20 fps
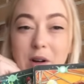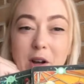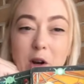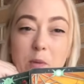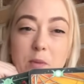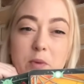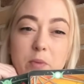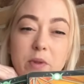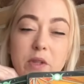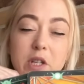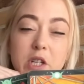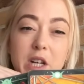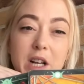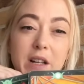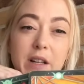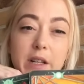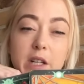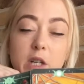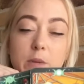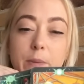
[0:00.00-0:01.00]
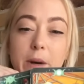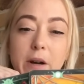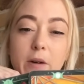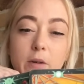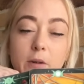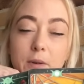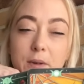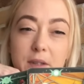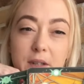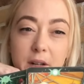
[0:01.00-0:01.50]
helps with the challenge, but
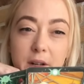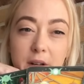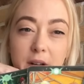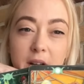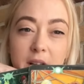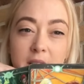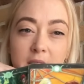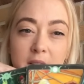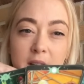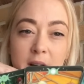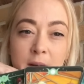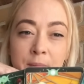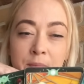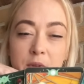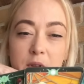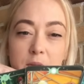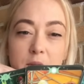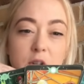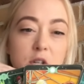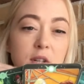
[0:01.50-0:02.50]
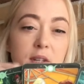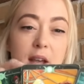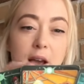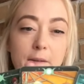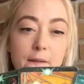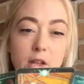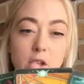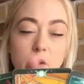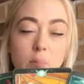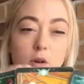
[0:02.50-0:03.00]
also just
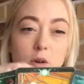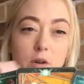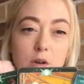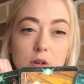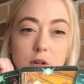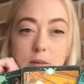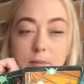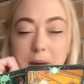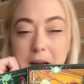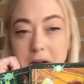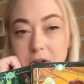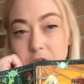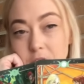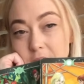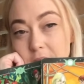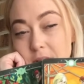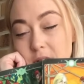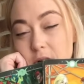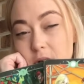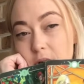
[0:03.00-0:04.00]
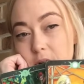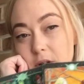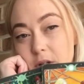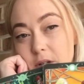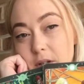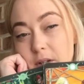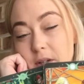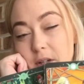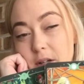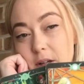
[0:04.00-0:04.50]
having your own boundaries, your own
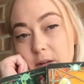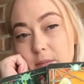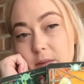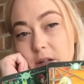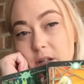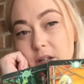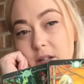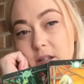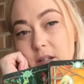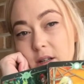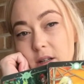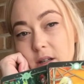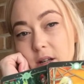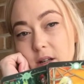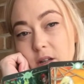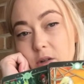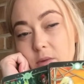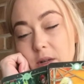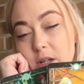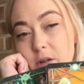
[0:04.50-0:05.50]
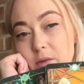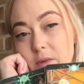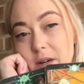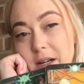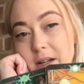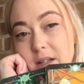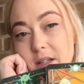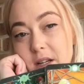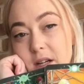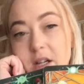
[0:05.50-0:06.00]
discernment, doing your
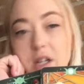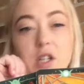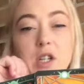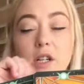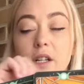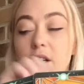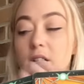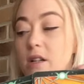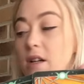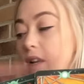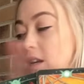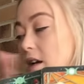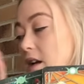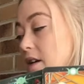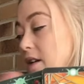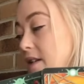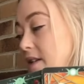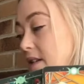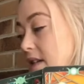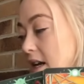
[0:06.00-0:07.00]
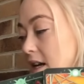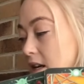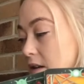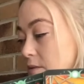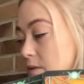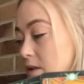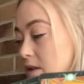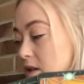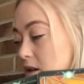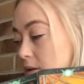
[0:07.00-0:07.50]
research and, in, and understanding
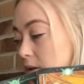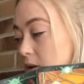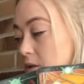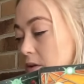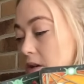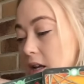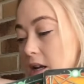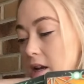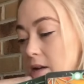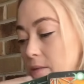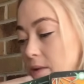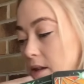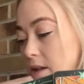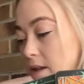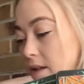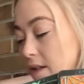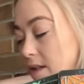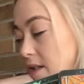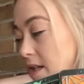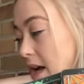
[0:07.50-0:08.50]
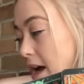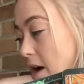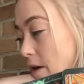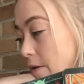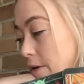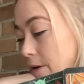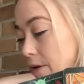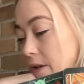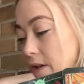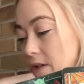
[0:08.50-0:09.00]
what's going on here with this
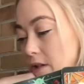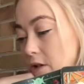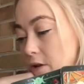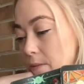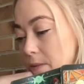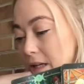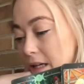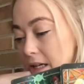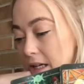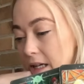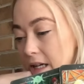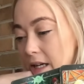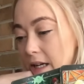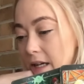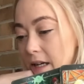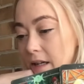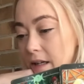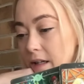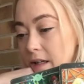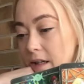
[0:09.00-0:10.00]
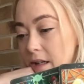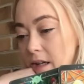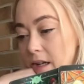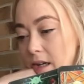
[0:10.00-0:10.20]
Tower and this new beginning. And